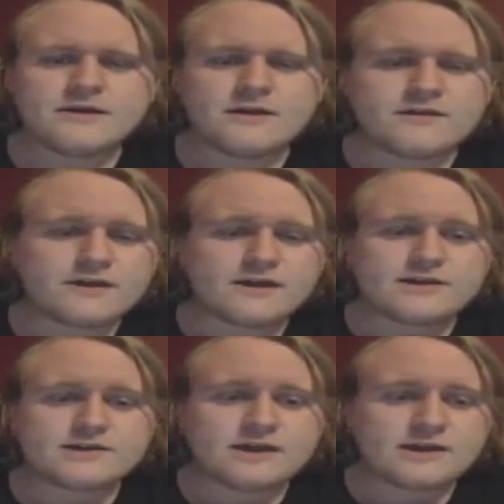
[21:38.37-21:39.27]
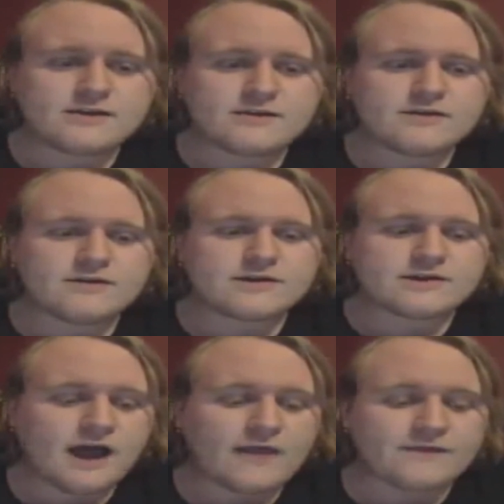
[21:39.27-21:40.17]
The thing is that it's
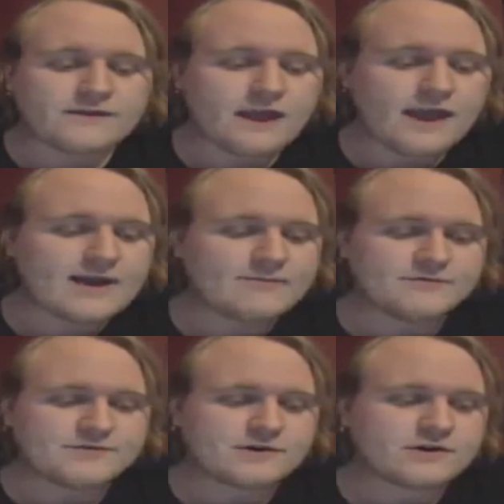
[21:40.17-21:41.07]
not that animals